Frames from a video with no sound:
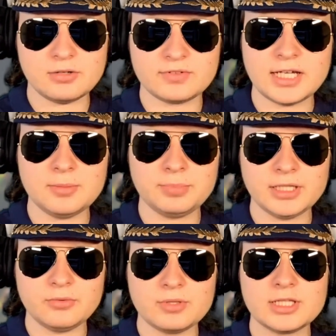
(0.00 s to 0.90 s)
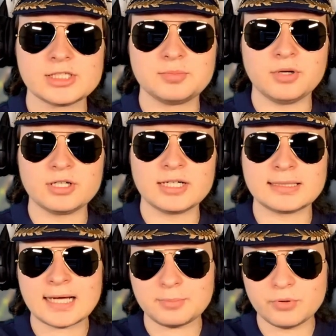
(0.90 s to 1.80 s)
of gameplay with this mod at
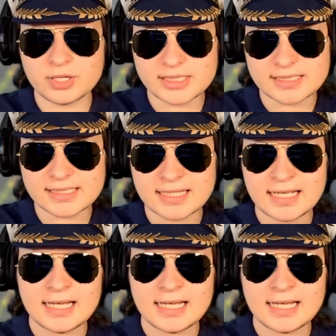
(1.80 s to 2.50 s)
that point,